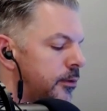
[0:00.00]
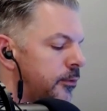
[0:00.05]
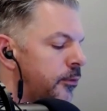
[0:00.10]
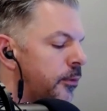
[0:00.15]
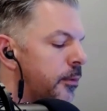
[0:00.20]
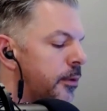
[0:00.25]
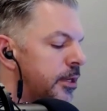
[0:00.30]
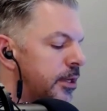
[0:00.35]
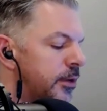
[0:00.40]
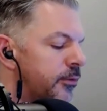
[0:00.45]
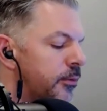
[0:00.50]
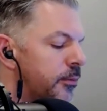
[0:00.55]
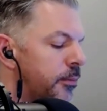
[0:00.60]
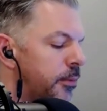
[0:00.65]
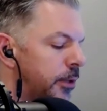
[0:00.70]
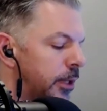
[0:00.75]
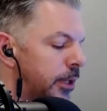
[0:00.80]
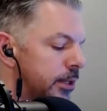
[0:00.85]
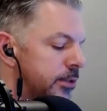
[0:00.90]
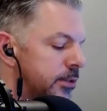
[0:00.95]
from a different
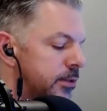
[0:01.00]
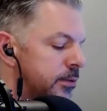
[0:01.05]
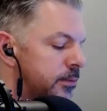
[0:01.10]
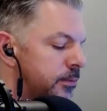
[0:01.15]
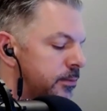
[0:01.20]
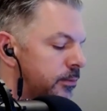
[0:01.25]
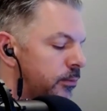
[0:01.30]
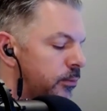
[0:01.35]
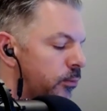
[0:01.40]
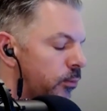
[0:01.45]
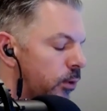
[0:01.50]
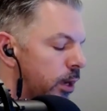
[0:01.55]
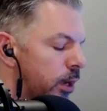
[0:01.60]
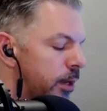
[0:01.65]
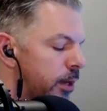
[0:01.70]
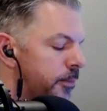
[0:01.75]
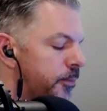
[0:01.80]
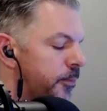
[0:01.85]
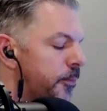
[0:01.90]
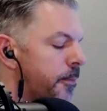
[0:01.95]
place,
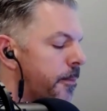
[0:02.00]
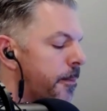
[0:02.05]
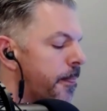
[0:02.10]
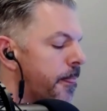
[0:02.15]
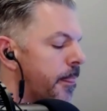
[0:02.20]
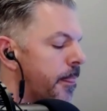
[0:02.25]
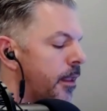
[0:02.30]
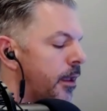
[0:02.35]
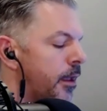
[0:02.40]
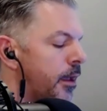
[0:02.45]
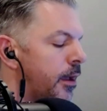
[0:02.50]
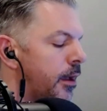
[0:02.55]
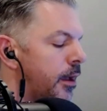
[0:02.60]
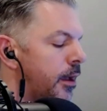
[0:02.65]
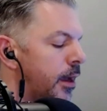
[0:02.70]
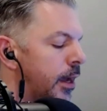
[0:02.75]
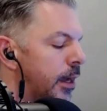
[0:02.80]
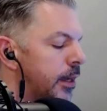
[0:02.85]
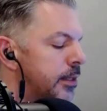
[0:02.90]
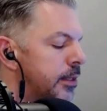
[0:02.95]
right?
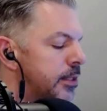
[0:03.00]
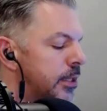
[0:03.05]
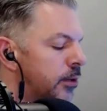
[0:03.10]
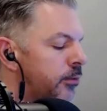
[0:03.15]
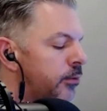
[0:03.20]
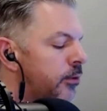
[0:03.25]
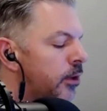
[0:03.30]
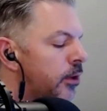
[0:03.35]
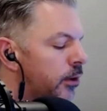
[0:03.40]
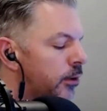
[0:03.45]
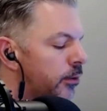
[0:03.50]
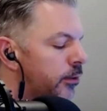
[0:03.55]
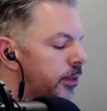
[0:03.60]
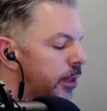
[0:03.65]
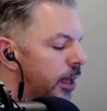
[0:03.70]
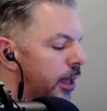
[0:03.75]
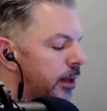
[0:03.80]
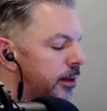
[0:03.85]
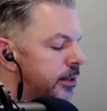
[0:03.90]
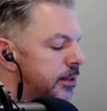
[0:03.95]
I don't know
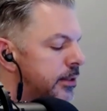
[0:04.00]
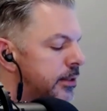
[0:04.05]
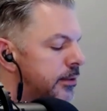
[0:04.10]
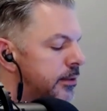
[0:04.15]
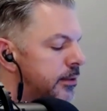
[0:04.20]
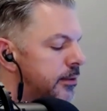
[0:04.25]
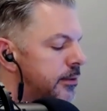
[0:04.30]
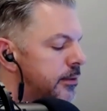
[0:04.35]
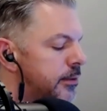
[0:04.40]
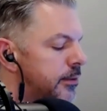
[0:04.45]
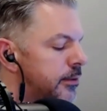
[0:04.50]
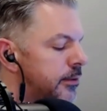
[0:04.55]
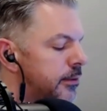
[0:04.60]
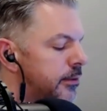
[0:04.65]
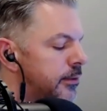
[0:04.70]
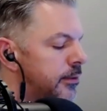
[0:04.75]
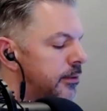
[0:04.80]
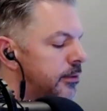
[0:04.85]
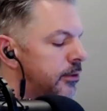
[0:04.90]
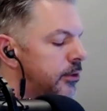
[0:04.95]
that
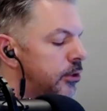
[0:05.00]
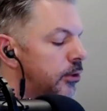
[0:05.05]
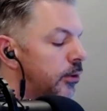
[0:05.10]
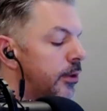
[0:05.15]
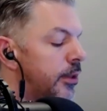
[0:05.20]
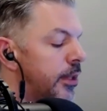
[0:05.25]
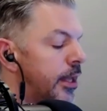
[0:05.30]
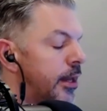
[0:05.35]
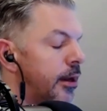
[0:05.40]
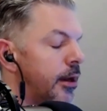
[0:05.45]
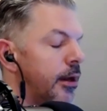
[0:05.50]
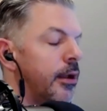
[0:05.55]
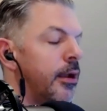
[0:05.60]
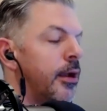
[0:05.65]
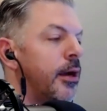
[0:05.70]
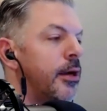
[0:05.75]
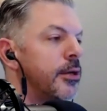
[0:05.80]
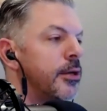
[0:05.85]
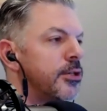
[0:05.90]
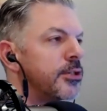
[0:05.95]
doing that on a
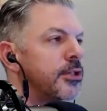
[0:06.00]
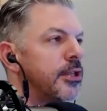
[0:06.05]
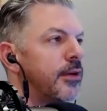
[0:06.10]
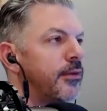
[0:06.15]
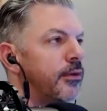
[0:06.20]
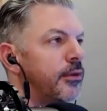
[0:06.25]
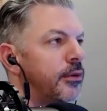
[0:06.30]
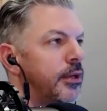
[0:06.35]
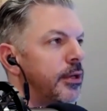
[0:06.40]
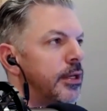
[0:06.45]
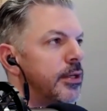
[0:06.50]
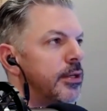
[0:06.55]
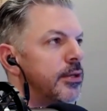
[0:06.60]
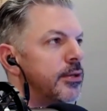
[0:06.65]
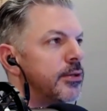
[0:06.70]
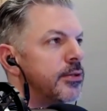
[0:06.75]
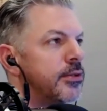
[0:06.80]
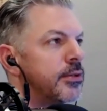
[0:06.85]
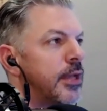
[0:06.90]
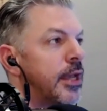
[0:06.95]
conscious level
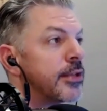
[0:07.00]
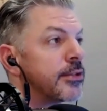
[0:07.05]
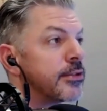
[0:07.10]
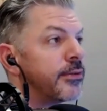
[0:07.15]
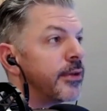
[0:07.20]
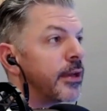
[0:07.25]
is as